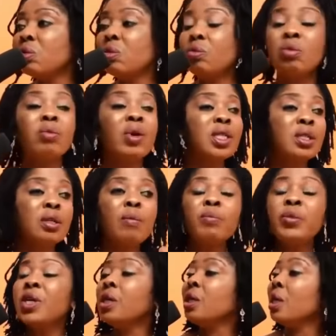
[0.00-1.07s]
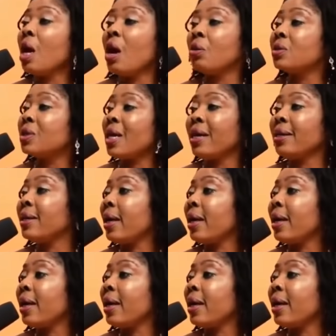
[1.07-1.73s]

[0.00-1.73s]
We were something outside